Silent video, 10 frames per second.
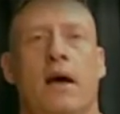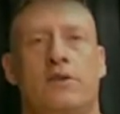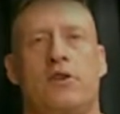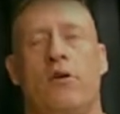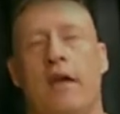
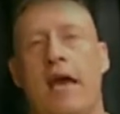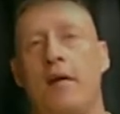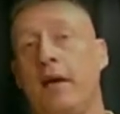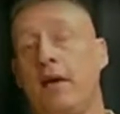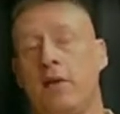So the
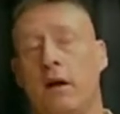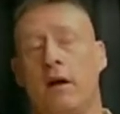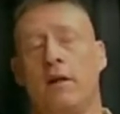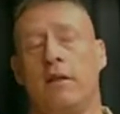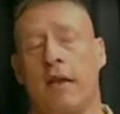
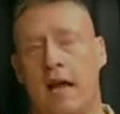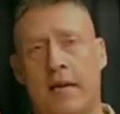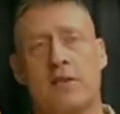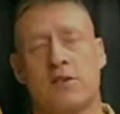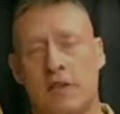enemy
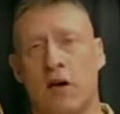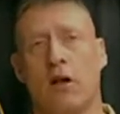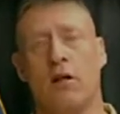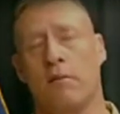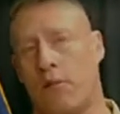can
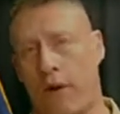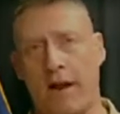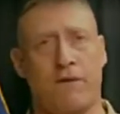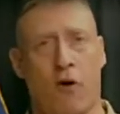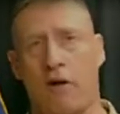still
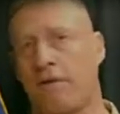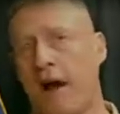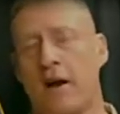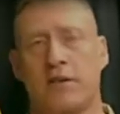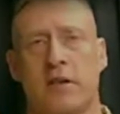bring foreign
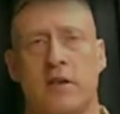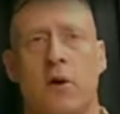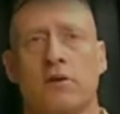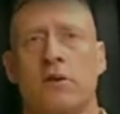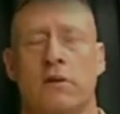fighters into
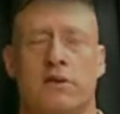Mosul.